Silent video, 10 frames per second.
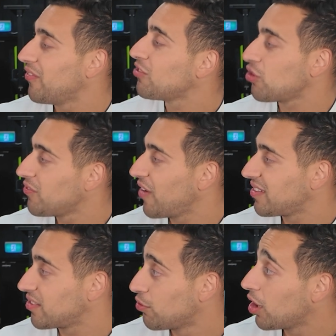eventually
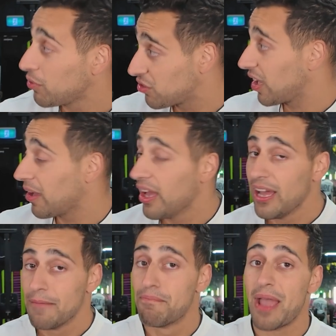face The Rock, which they
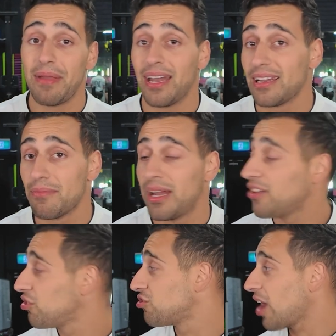maybe at
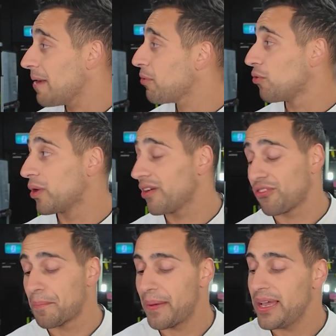Elimination Chamber or
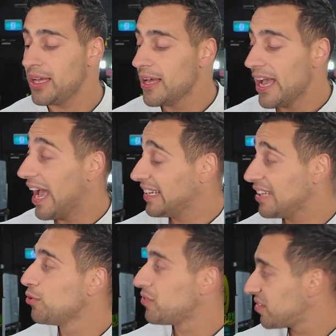whatever it be, and
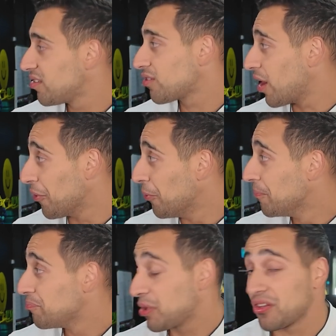he loses the title.
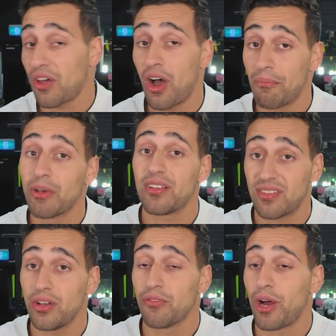Because I'm going to
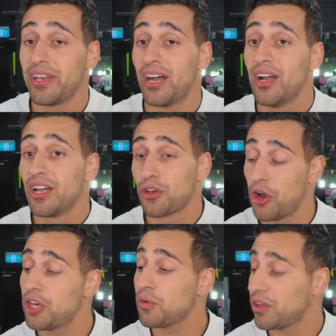tell you right now,
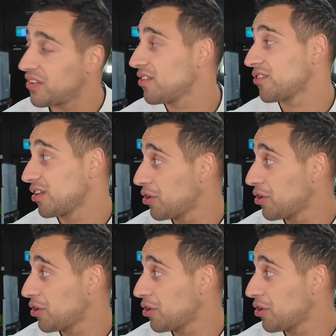Cody Rhodes has lost a